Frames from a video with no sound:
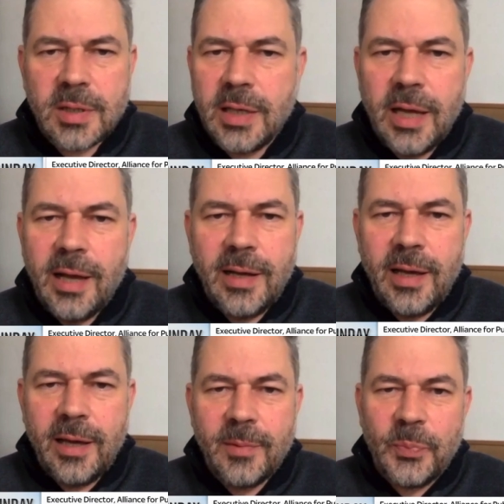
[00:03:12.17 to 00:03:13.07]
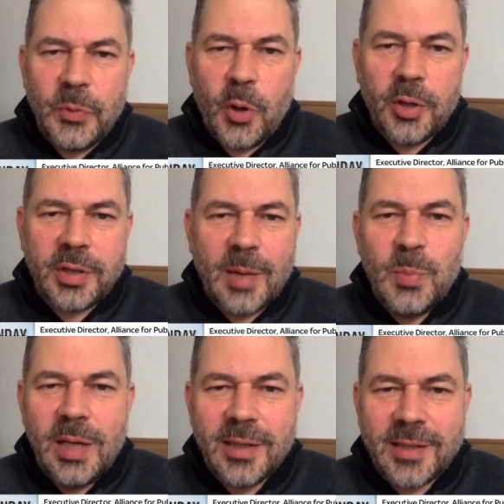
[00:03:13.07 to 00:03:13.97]
clearly not a
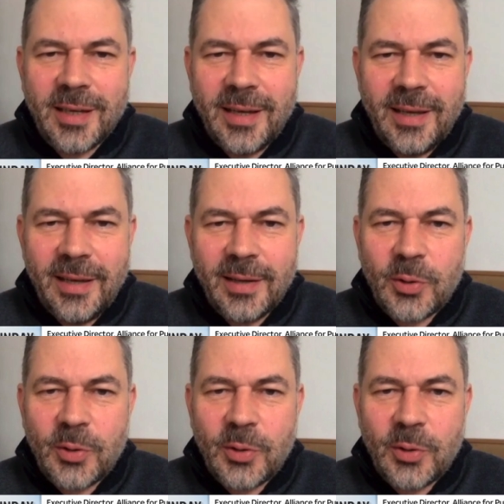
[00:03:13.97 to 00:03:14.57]
military